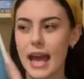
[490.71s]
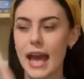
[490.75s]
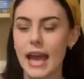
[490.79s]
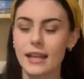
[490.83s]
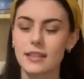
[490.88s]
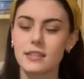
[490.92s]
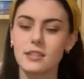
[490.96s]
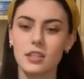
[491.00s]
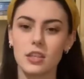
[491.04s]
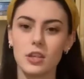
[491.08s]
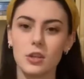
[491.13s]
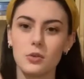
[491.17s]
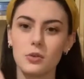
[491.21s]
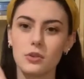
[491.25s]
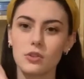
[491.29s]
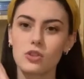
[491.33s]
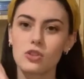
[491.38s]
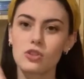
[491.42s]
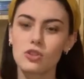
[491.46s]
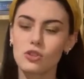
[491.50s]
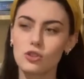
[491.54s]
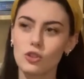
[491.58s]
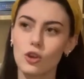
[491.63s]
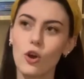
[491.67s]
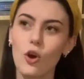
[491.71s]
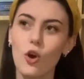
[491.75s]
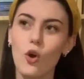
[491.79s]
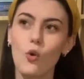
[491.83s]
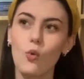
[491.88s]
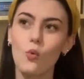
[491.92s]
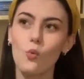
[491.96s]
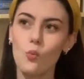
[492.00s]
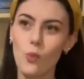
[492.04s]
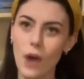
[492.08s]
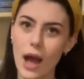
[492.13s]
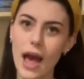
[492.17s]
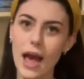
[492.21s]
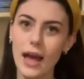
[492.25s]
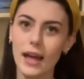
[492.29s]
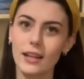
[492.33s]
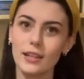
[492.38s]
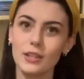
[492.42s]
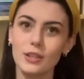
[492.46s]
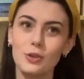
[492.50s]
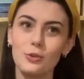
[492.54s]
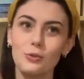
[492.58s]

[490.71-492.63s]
executed so well.